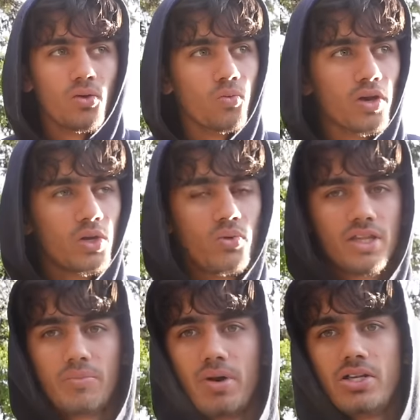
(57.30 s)
worked with
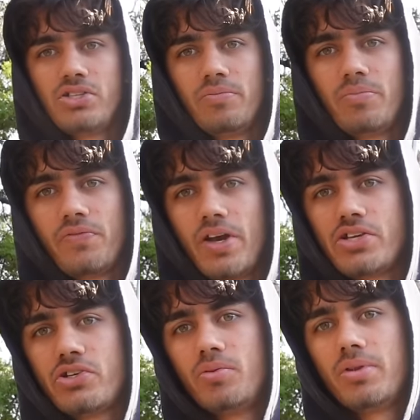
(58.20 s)
a bunch of
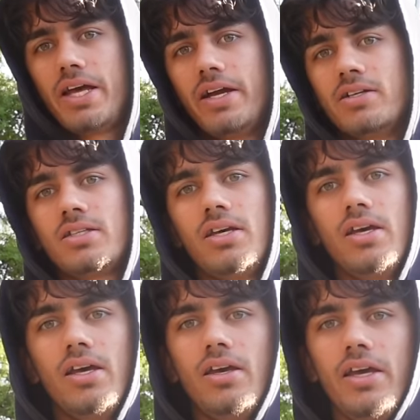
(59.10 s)
professional players
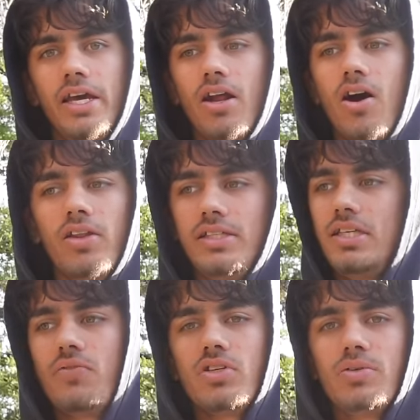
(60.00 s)
in all these
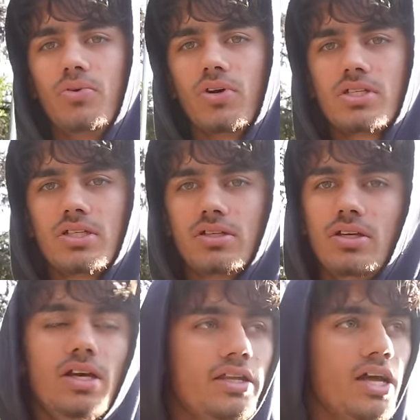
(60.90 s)
different sports,
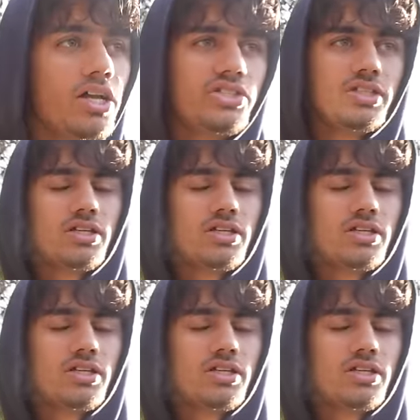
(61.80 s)
not just